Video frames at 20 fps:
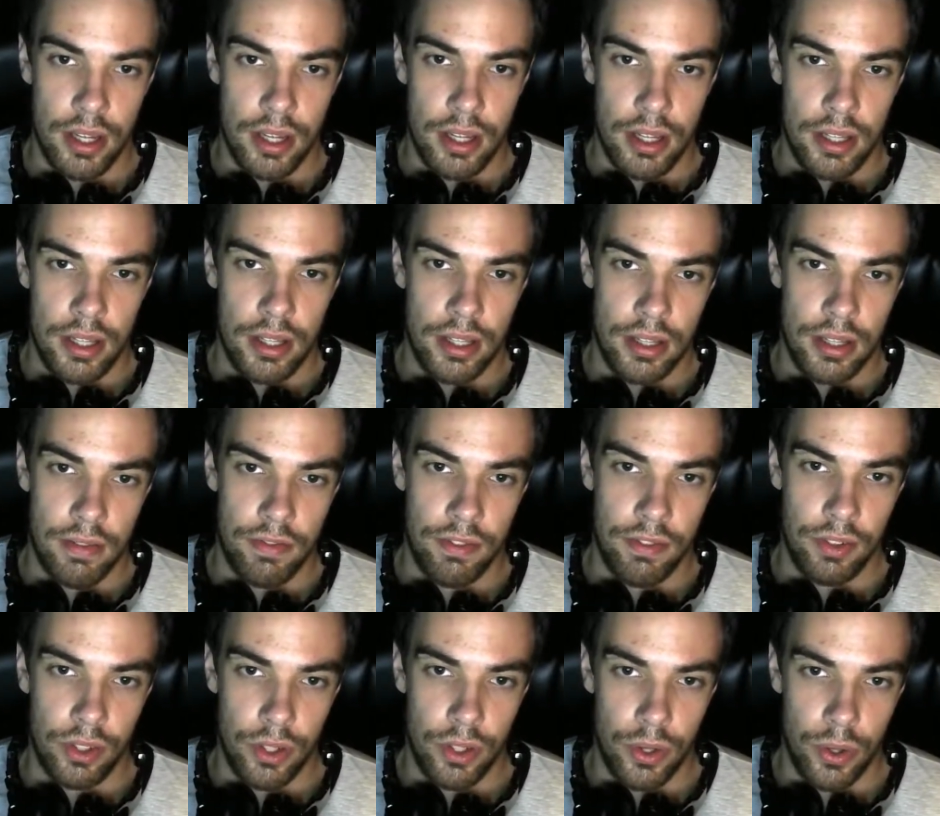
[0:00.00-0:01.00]
the
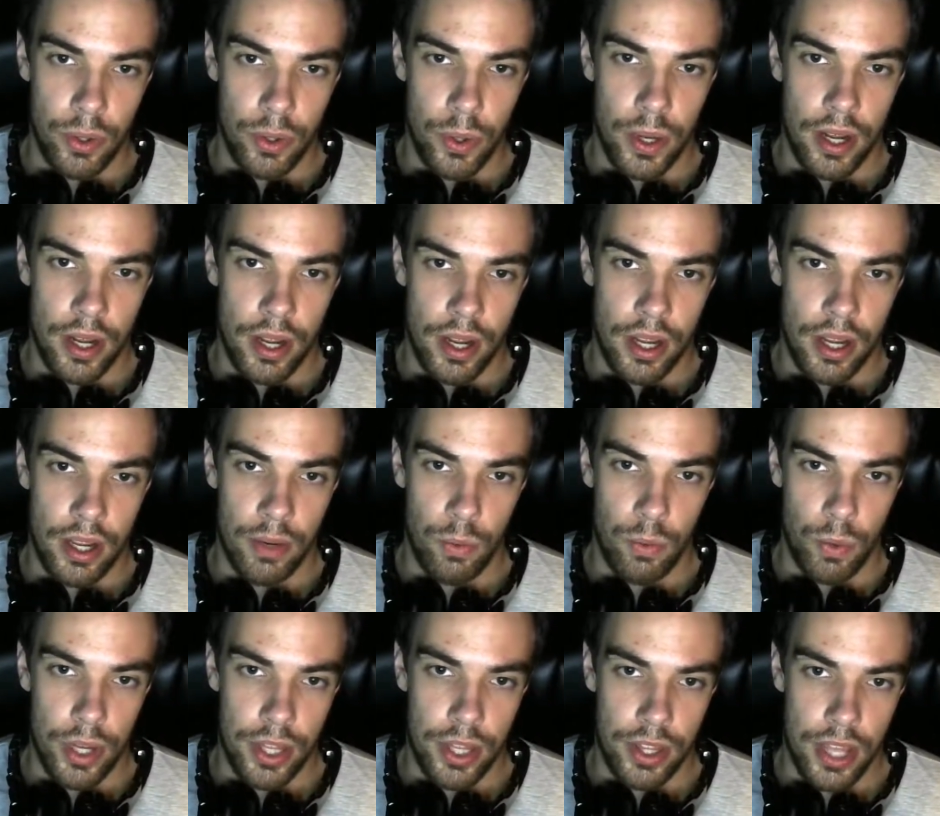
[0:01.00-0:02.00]
flu and
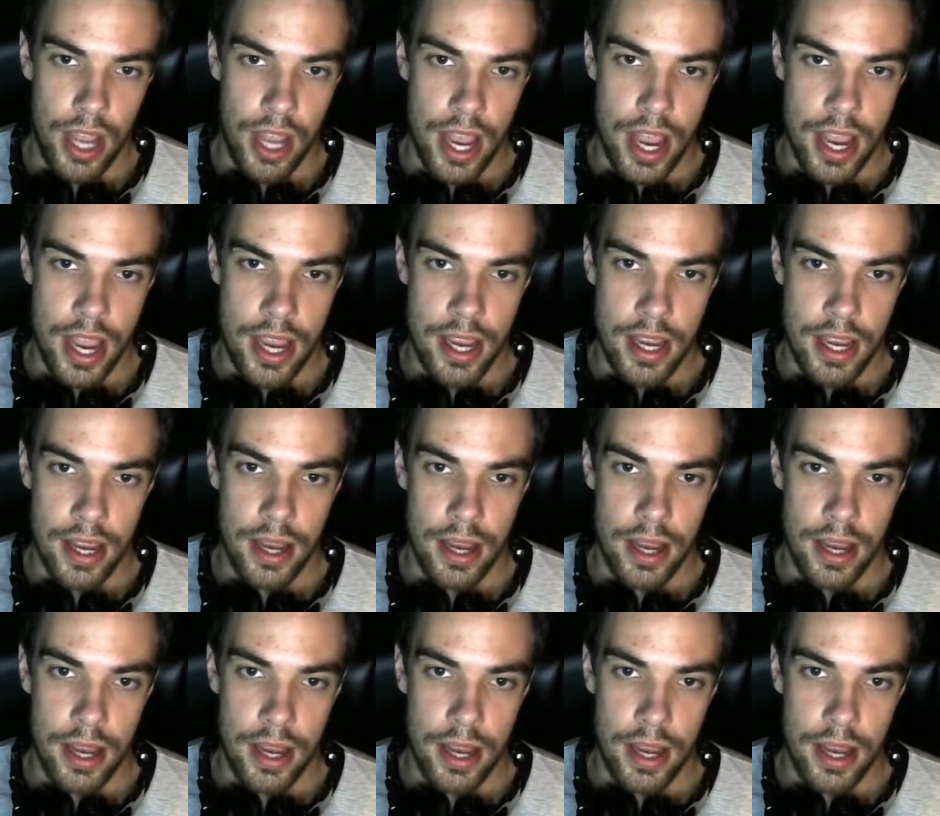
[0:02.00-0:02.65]
with a,